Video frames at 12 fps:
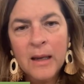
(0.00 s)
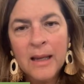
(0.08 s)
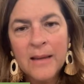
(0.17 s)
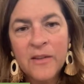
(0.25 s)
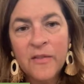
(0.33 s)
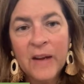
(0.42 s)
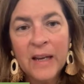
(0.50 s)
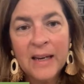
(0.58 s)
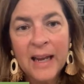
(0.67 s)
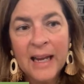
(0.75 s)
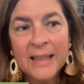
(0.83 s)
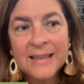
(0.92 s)
It's
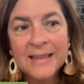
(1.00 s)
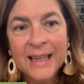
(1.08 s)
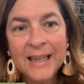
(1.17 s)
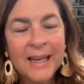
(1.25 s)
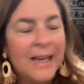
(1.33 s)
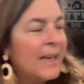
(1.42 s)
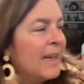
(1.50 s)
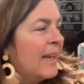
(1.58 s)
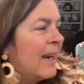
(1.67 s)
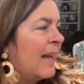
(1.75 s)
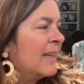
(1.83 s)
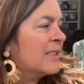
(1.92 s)
fantastic.
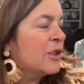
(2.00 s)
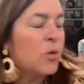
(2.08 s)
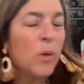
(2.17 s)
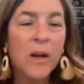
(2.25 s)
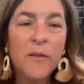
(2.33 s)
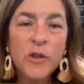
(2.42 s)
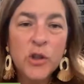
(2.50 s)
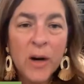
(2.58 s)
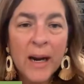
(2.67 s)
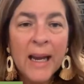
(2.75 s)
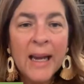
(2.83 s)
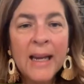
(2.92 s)
It has 12
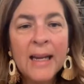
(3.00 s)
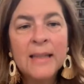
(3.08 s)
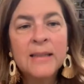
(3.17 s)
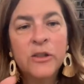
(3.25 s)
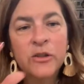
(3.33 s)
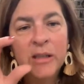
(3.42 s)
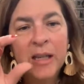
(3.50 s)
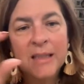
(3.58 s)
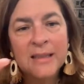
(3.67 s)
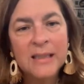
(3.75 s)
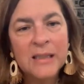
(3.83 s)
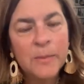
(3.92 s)
trays. There's
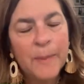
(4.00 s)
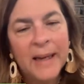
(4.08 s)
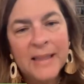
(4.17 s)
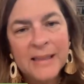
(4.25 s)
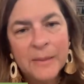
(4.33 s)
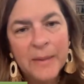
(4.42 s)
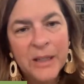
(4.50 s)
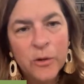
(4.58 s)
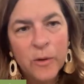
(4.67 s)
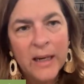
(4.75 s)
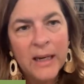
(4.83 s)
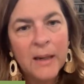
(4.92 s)
lots of space in
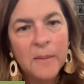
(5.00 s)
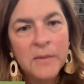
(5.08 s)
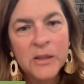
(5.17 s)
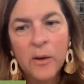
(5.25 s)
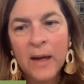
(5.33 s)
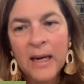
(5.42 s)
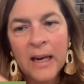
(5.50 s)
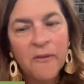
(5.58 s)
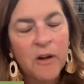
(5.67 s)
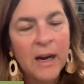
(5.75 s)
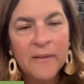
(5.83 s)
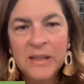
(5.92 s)
between them, so I
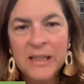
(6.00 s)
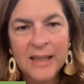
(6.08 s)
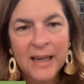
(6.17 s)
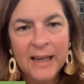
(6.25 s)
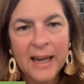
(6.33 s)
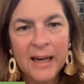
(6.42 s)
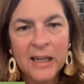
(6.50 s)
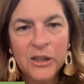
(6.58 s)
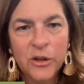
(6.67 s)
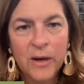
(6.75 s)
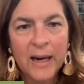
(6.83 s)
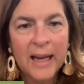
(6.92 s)
never have to take out a
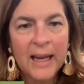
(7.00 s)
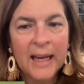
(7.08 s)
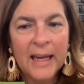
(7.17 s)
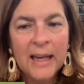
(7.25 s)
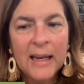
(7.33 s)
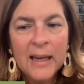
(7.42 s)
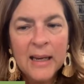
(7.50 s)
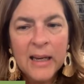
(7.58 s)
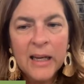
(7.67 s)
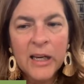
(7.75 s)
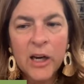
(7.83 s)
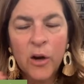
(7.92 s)
tray.
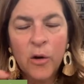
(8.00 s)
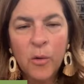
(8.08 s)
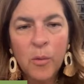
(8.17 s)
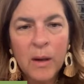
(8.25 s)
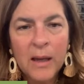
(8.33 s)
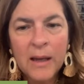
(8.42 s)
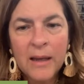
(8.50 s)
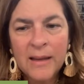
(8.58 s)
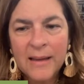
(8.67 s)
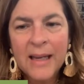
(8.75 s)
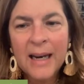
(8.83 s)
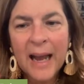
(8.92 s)
You know,
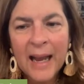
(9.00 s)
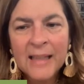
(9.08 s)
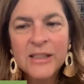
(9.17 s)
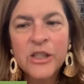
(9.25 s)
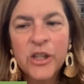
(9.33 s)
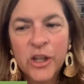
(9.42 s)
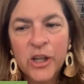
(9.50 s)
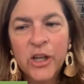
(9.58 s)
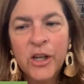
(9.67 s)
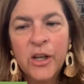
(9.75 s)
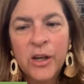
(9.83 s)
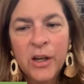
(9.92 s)
it has
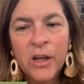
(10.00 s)
good